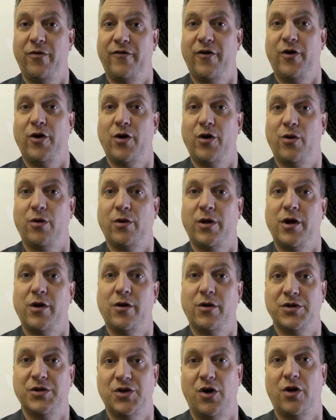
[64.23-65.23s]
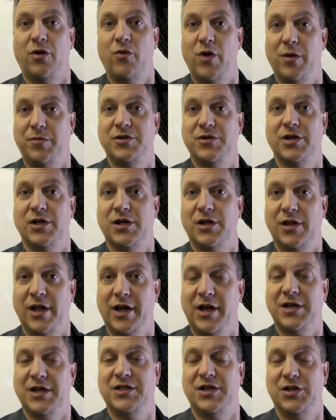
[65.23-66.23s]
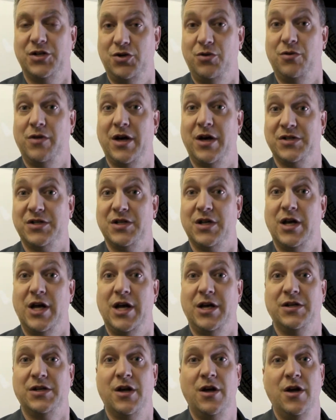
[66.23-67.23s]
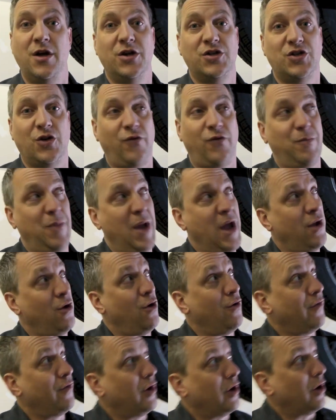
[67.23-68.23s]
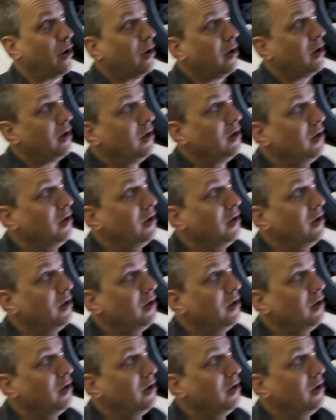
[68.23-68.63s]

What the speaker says: the very early years all the way up to, like I said, 2008. So if we pan over here,